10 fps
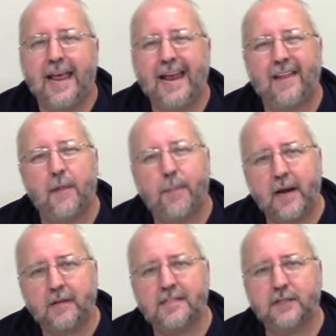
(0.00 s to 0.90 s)
And the
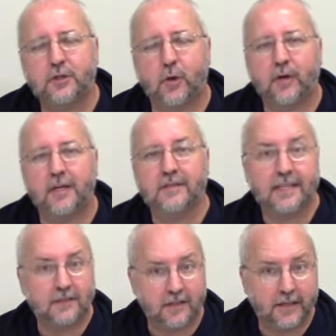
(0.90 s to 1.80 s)
Parent Teacher
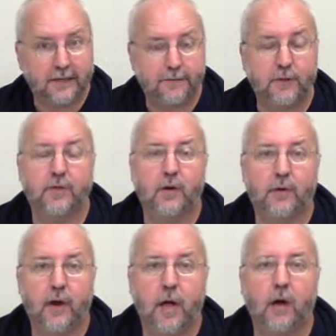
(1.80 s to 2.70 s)
Organization, if you
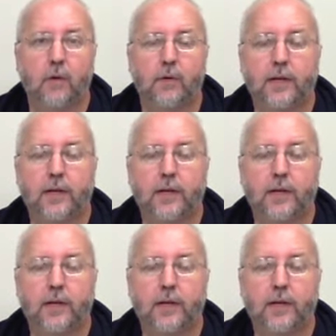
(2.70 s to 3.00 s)
don't know,